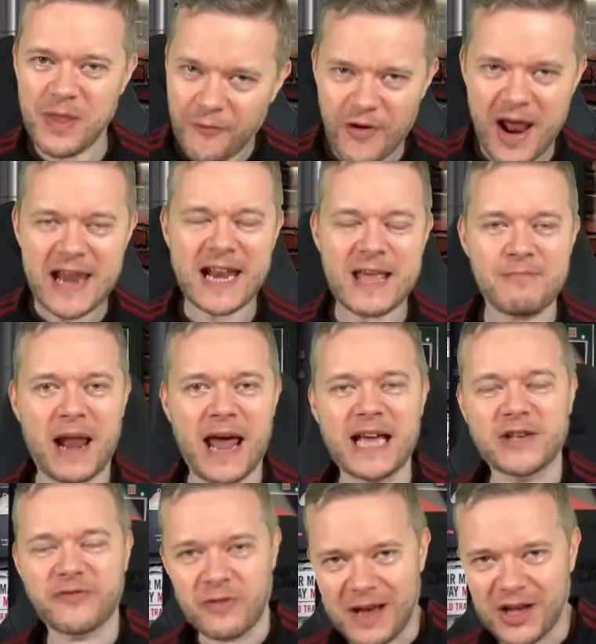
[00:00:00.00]
the friendly
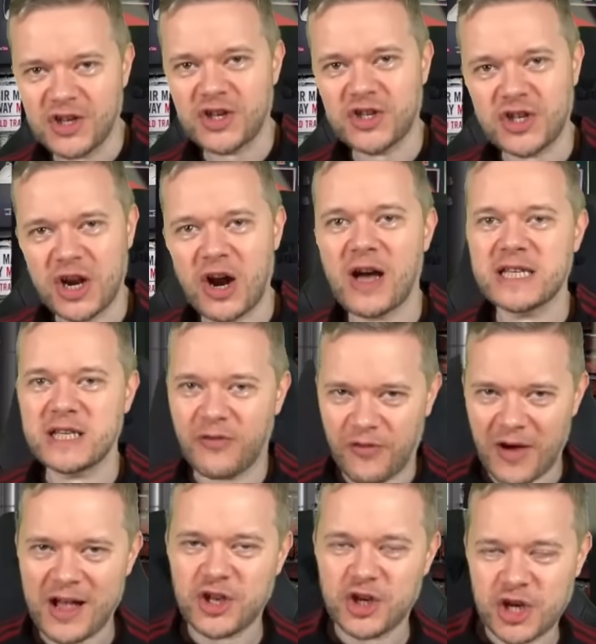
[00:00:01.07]
place for Manchester United
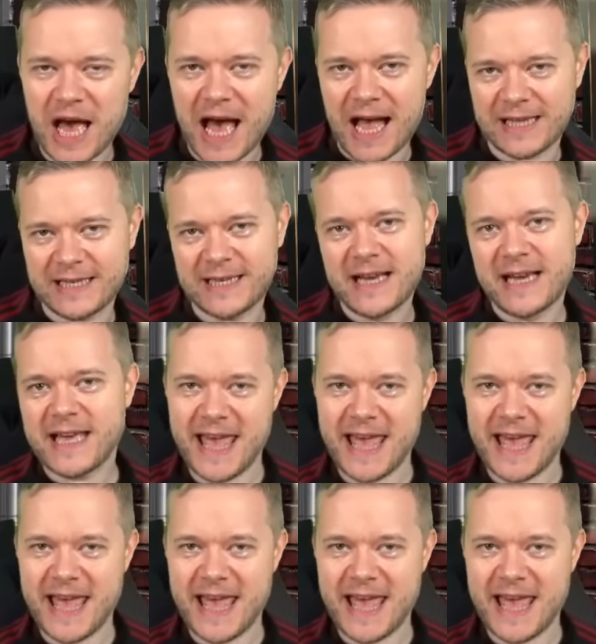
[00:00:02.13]
fan chat.